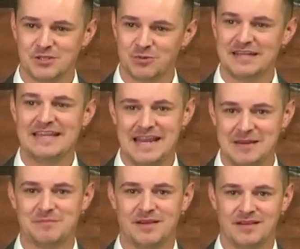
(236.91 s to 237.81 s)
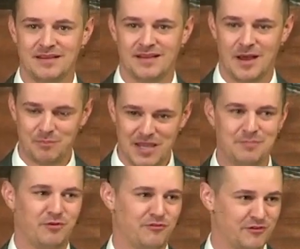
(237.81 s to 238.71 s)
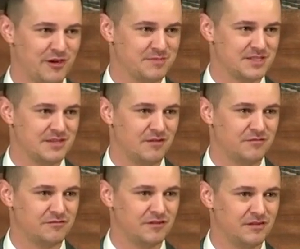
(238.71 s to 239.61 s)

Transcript: to redeem a people for Himself.